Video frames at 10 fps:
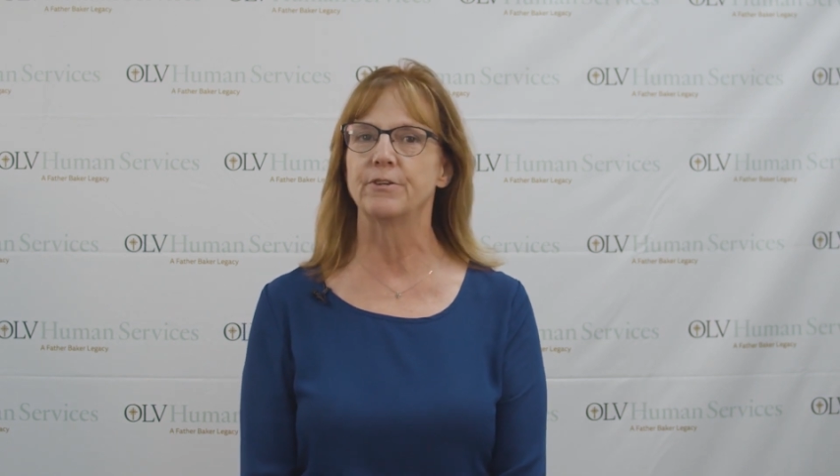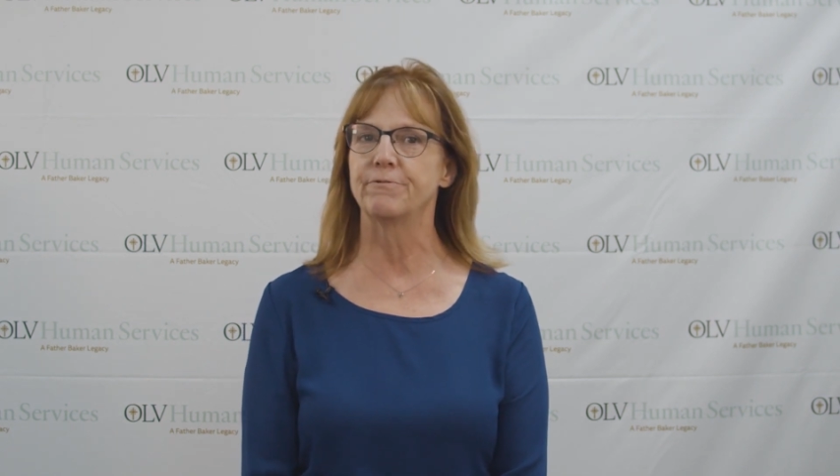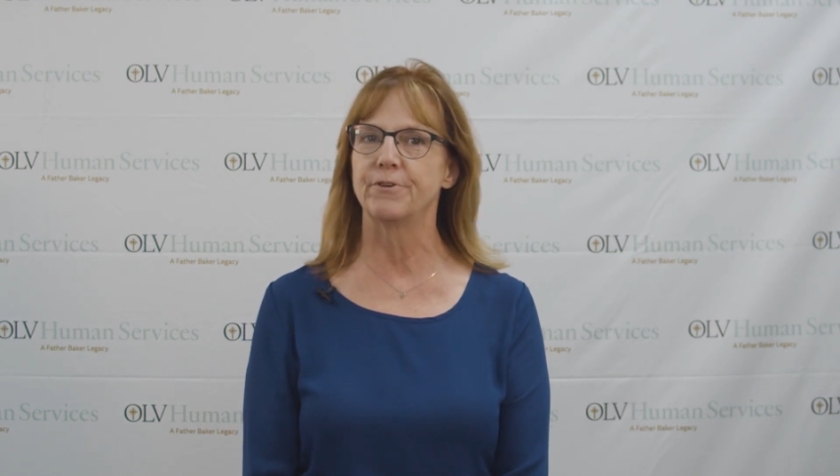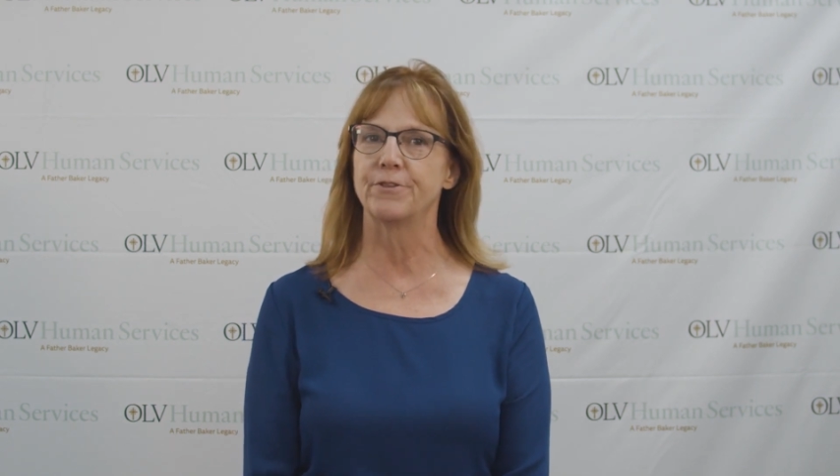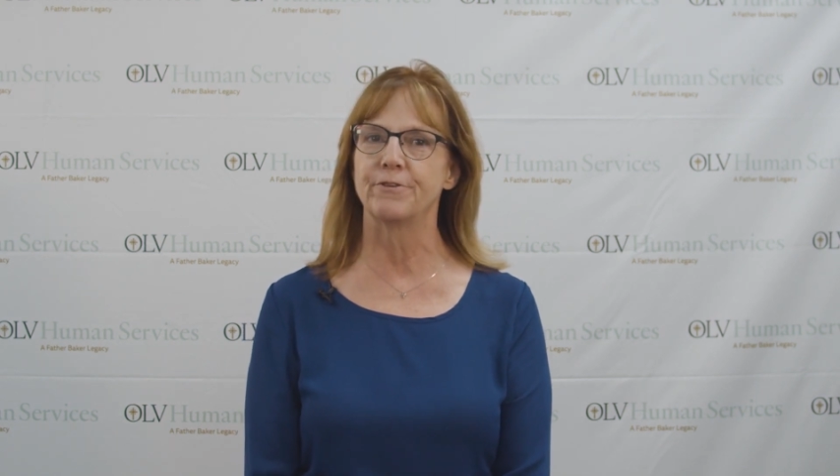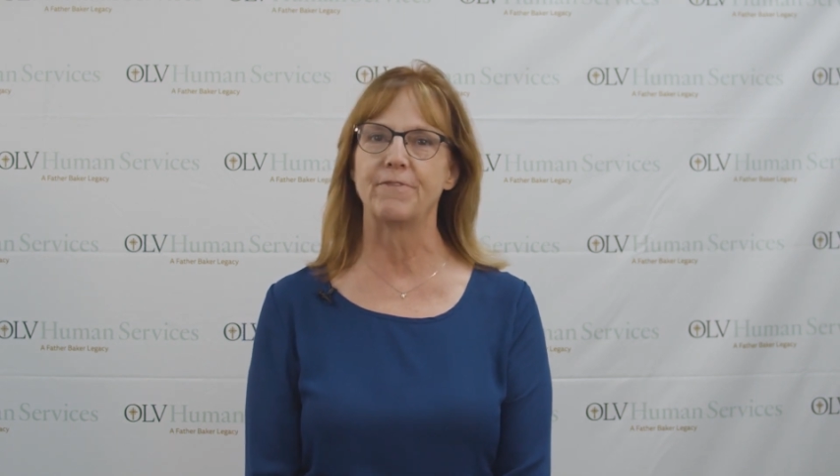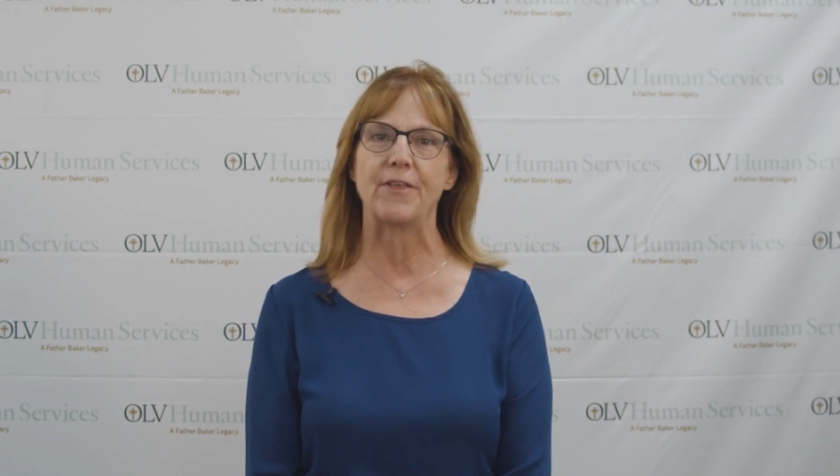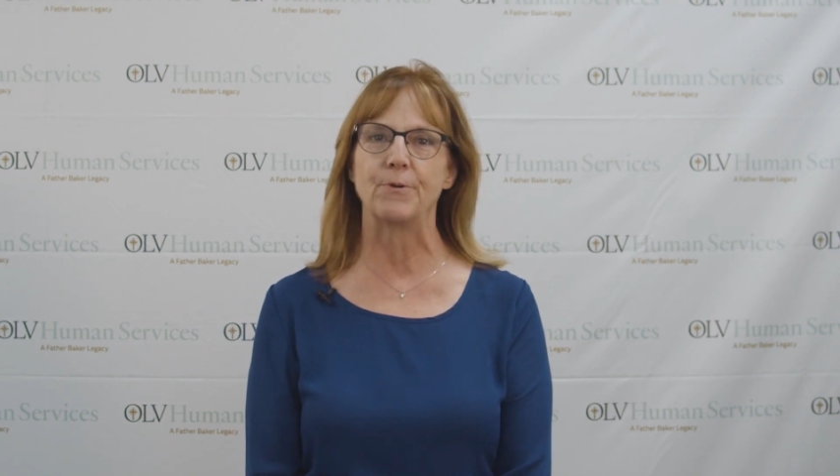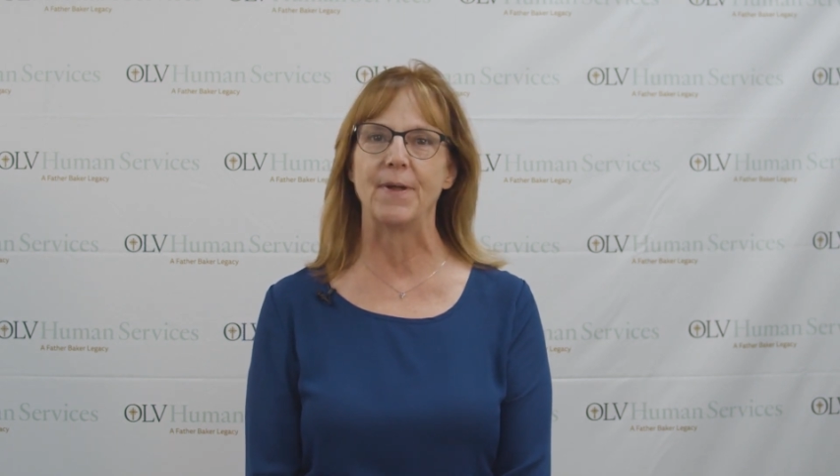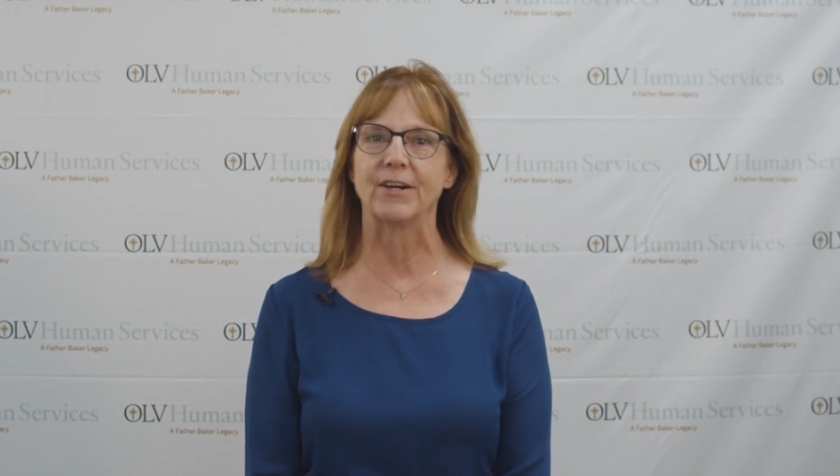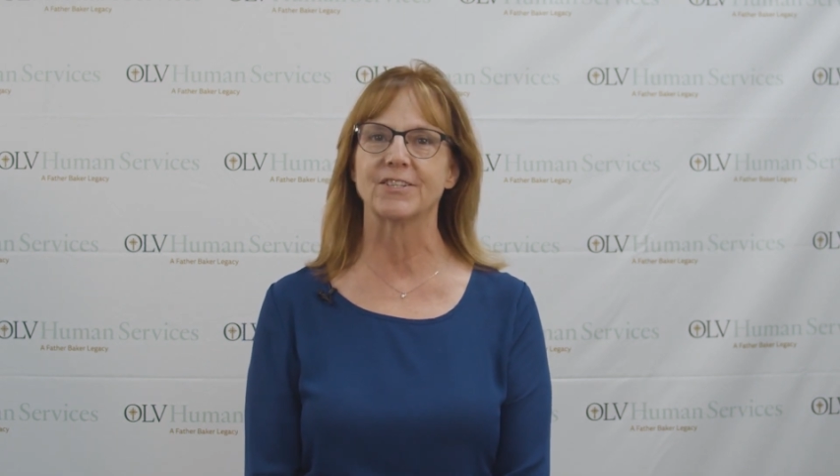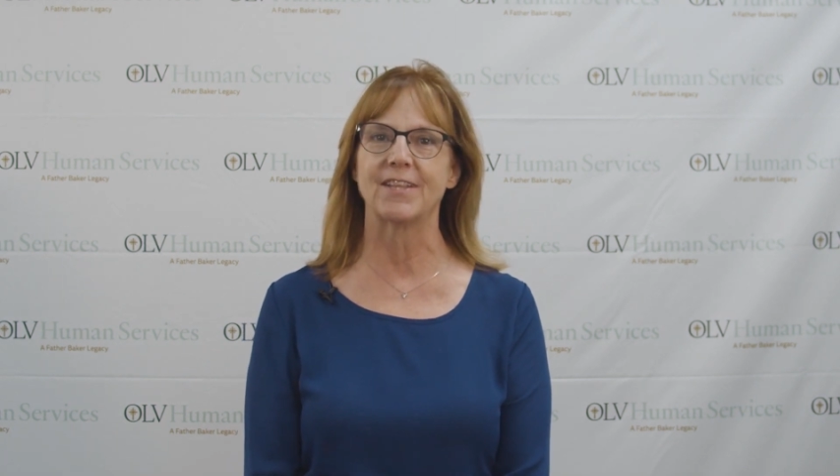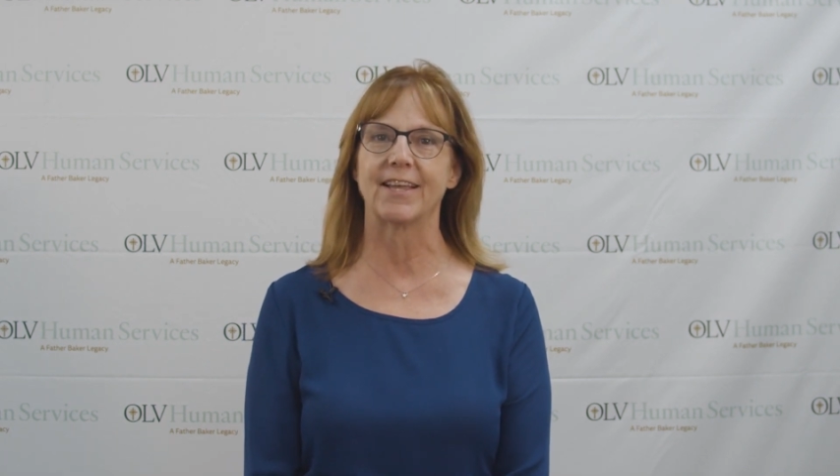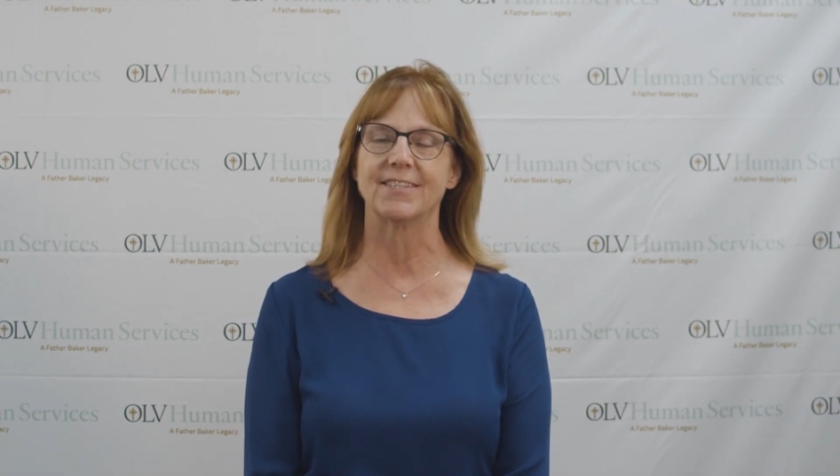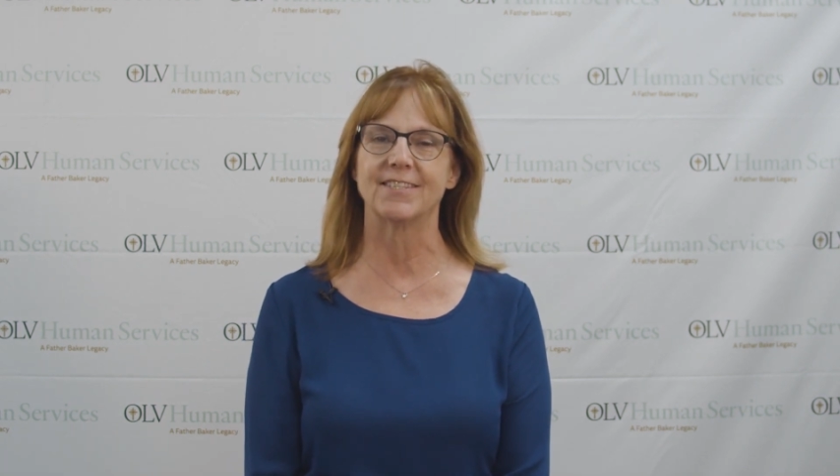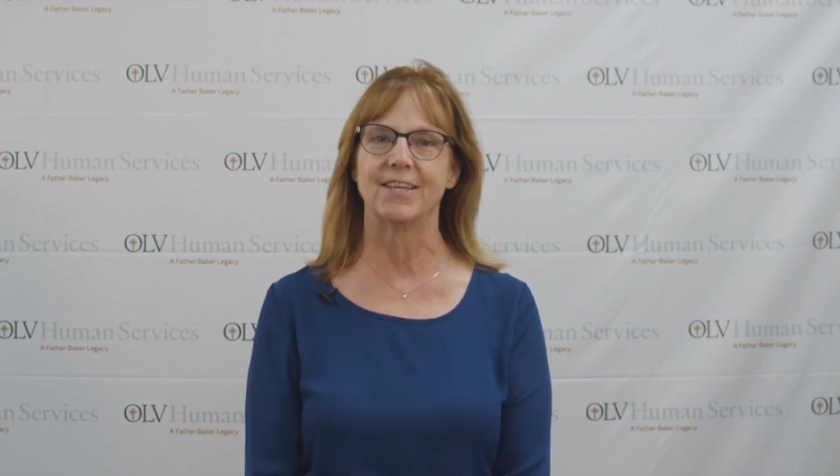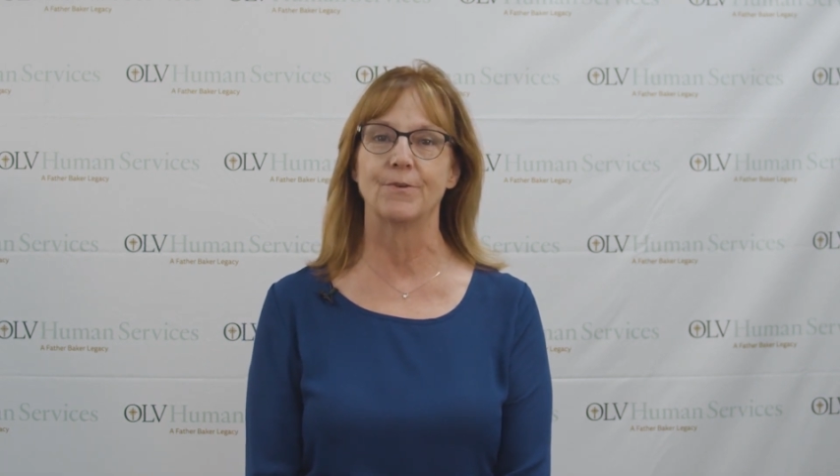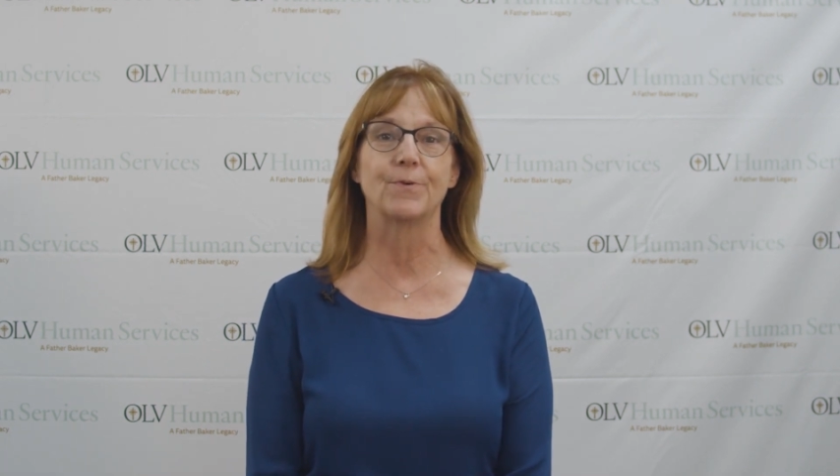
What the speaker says: to further Father Baker's legacy